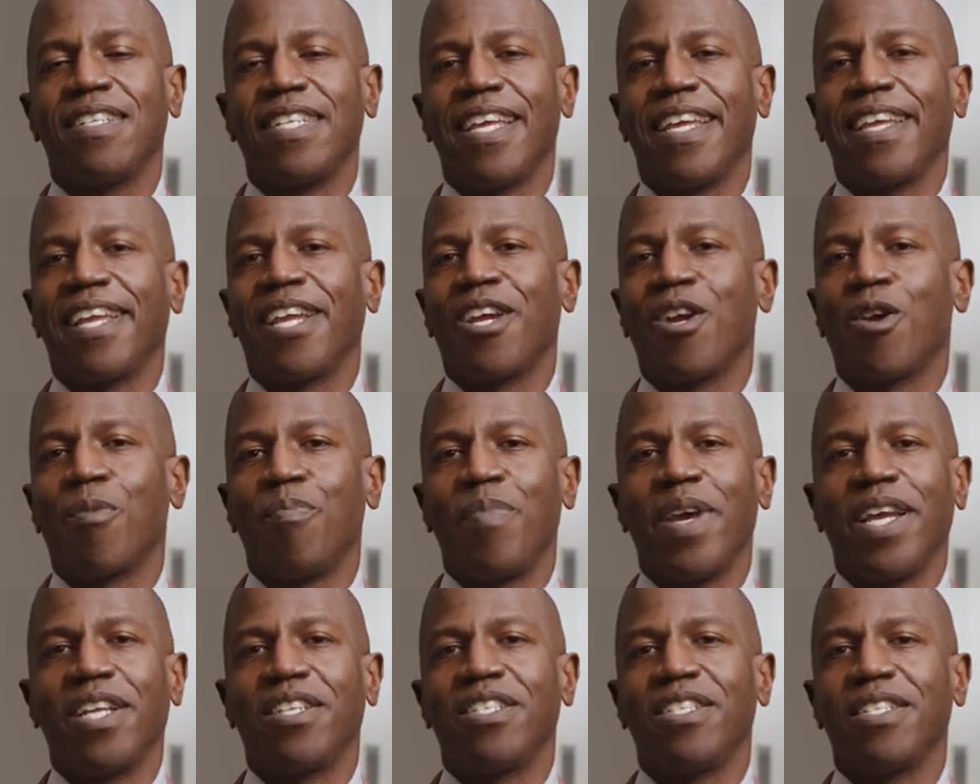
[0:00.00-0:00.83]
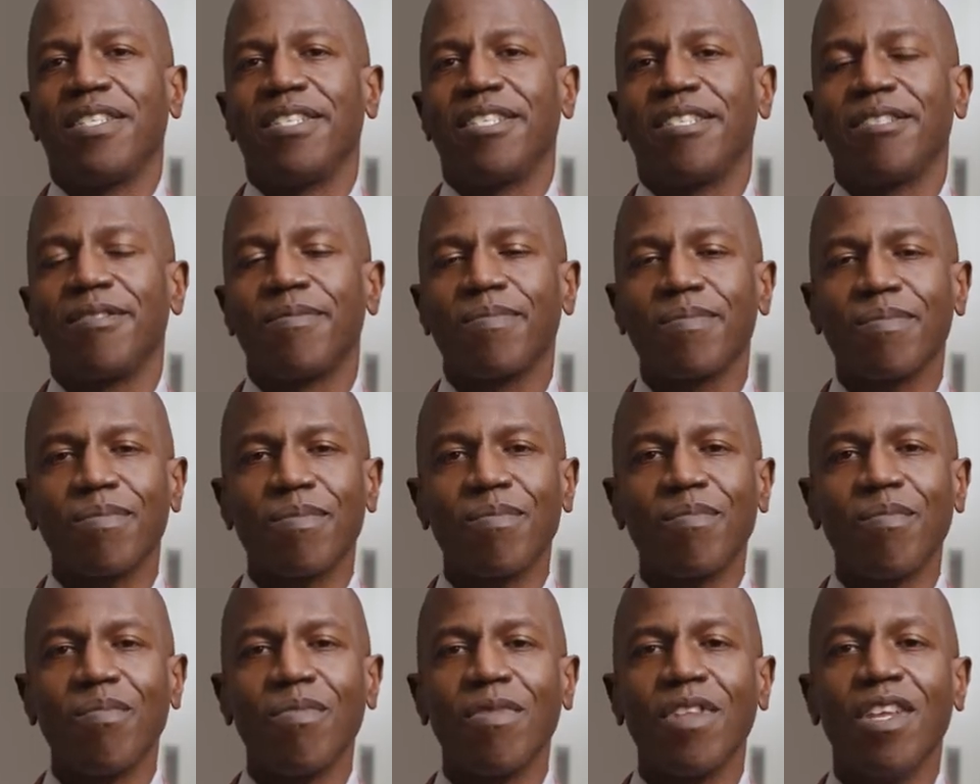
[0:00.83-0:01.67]
take care of patients.
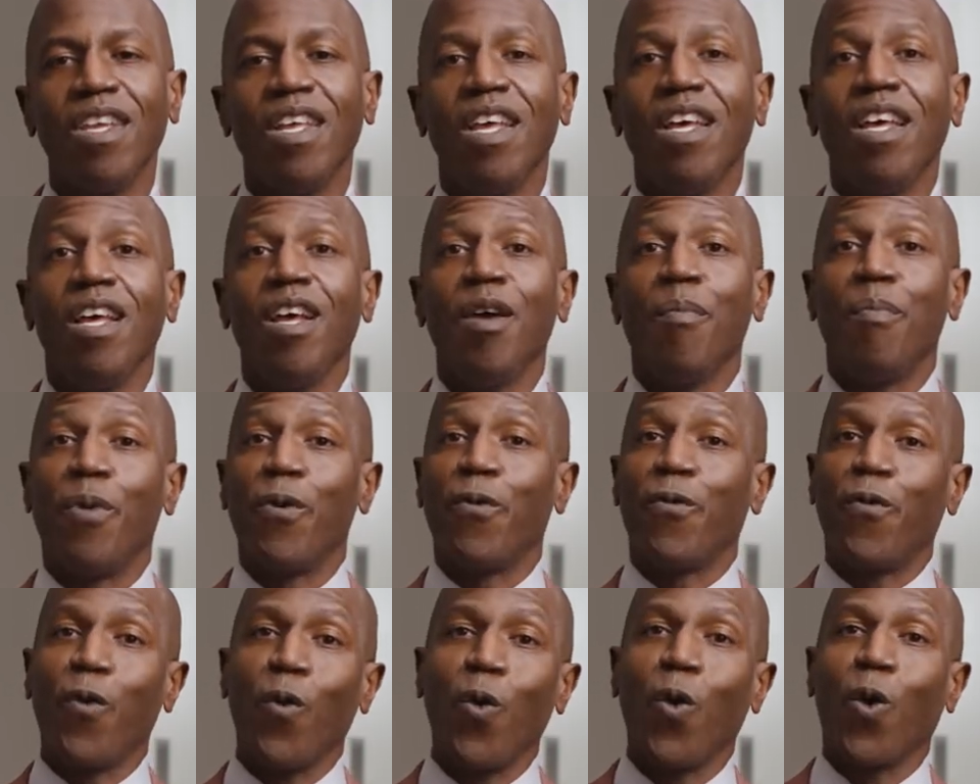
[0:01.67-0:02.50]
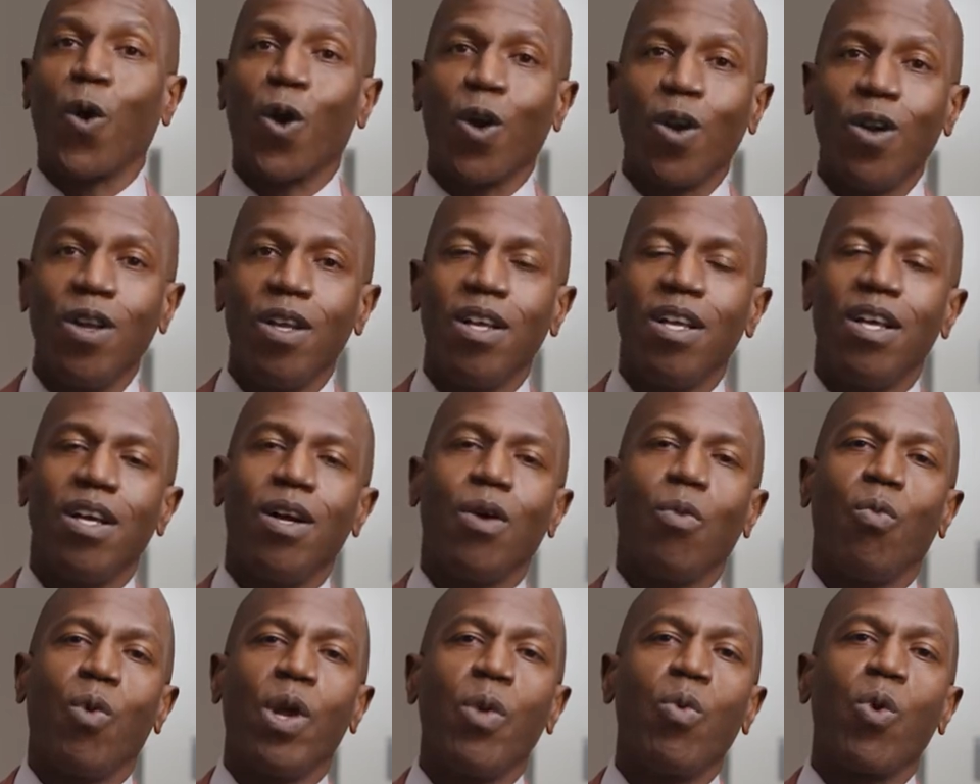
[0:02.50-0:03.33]
Before,
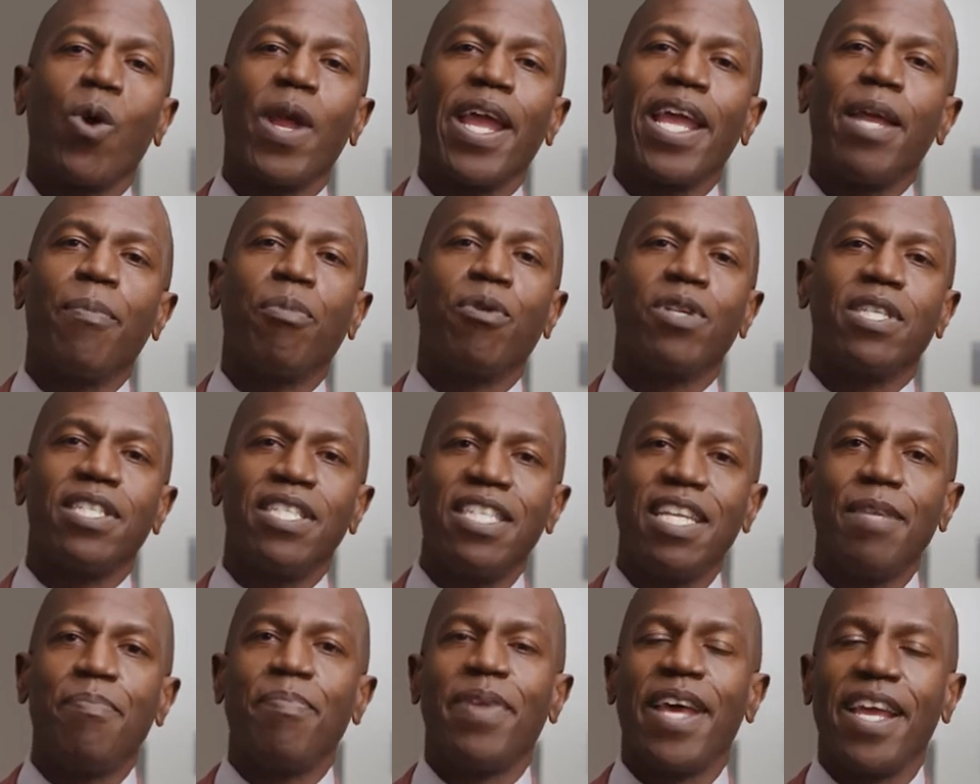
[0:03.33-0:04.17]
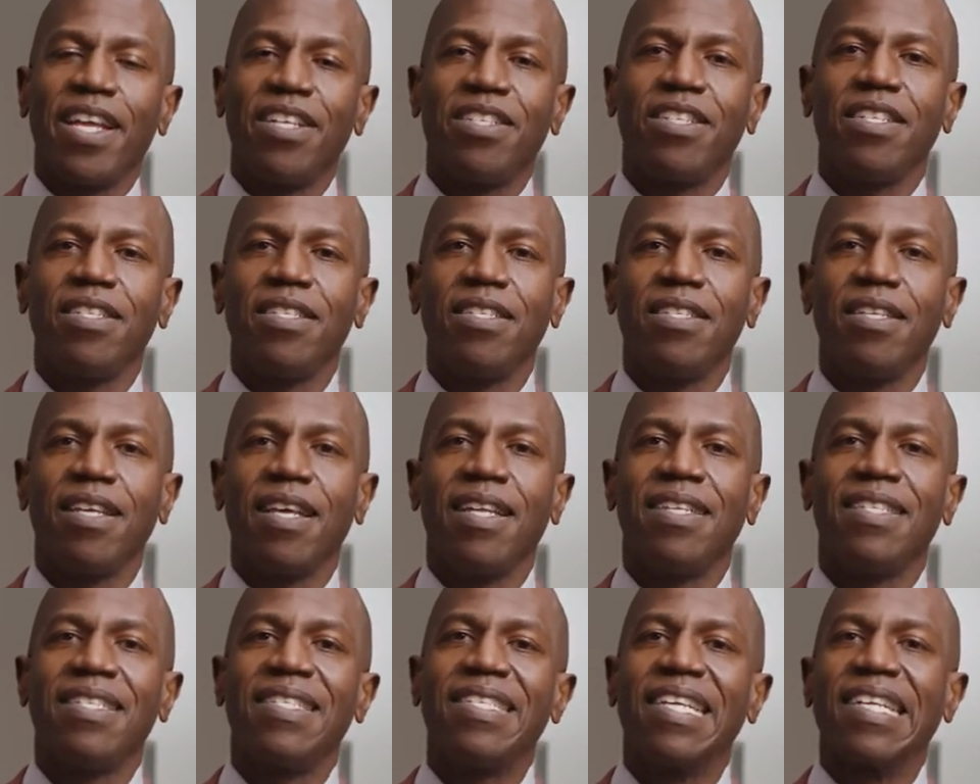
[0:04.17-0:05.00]
we were able to see patients
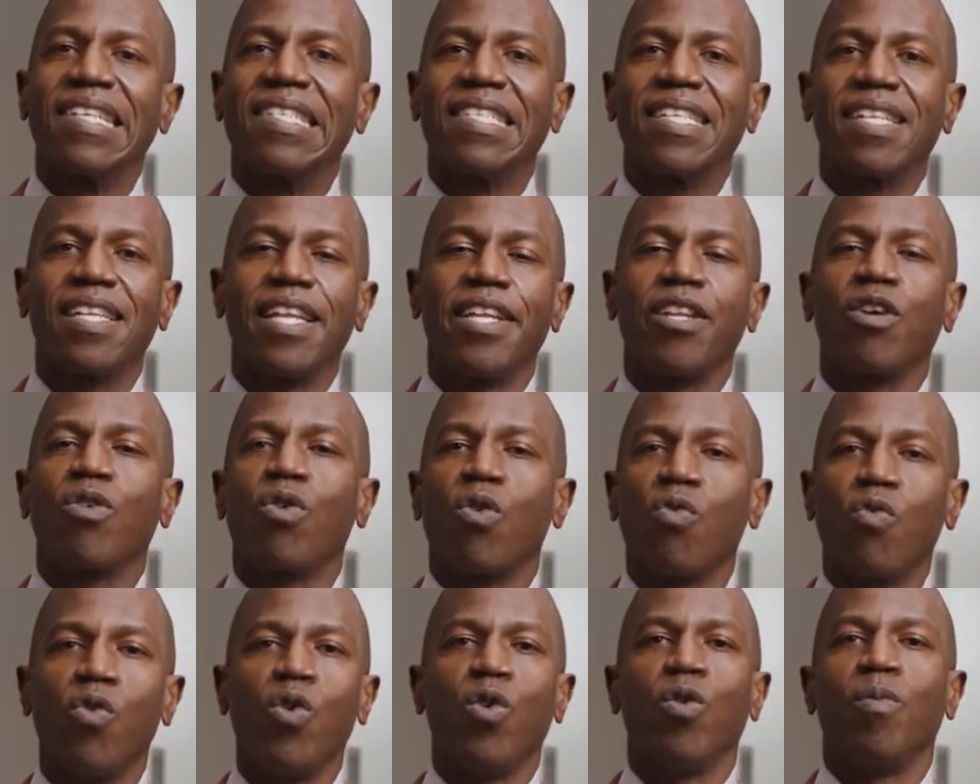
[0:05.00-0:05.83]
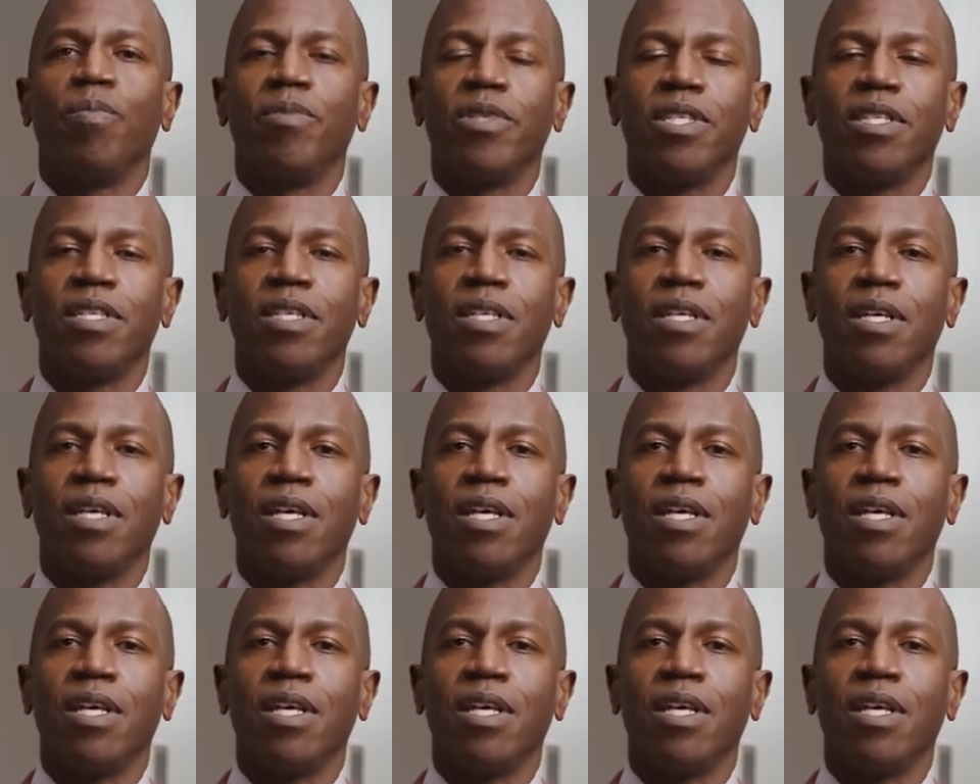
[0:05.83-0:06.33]
in six clinical rooms.